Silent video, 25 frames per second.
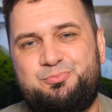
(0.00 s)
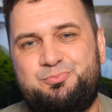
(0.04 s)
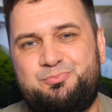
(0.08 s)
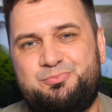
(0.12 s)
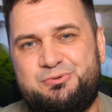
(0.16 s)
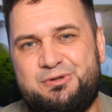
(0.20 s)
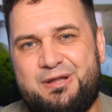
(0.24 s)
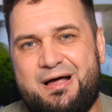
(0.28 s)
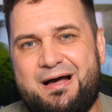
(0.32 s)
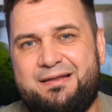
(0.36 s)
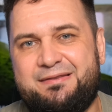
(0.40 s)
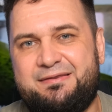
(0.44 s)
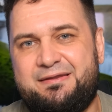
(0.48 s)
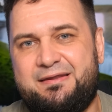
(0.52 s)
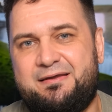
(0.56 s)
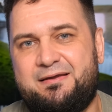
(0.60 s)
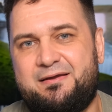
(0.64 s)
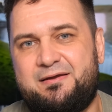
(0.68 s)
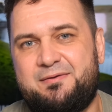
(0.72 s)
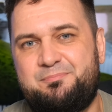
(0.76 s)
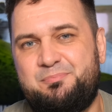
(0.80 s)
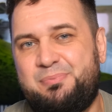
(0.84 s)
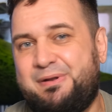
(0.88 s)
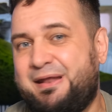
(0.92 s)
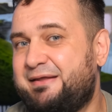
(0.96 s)
planting
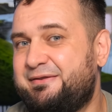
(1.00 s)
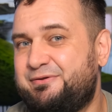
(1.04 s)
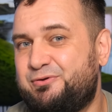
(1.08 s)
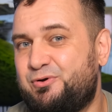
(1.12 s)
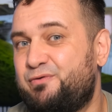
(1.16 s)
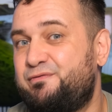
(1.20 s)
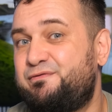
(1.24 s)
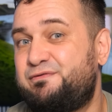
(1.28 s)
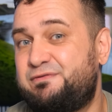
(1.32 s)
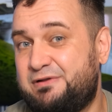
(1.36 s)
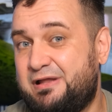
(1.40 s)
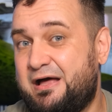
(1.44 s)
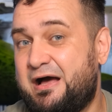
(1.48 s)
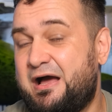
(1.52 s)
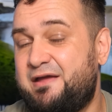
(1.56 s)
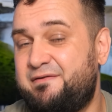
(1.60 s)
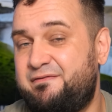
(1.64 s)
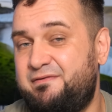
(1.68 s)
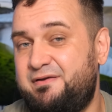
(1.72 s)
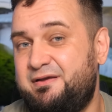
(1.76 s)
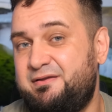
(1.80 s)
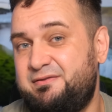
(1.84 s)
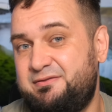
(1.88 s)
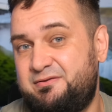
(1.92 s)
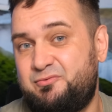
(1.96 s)
plenty of
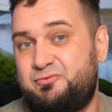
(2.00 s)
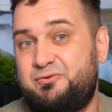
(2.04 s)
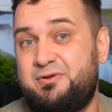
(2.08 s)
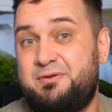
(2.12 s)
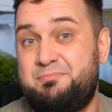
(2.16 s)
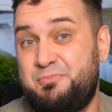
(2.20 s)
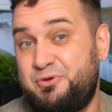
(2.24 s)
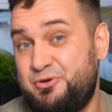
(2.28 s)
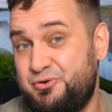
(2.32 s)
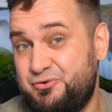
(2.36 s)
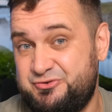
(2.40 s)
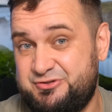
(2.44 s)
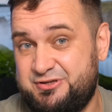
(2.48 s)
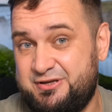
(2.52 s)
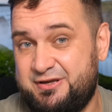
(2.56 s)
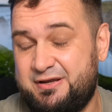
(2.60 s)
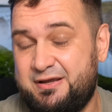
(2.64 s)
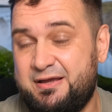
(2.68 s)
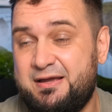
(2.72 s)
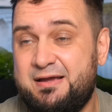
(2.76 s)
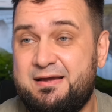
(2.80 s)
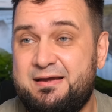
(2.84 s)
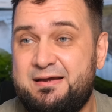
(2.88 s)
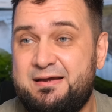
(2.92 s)
life into the music.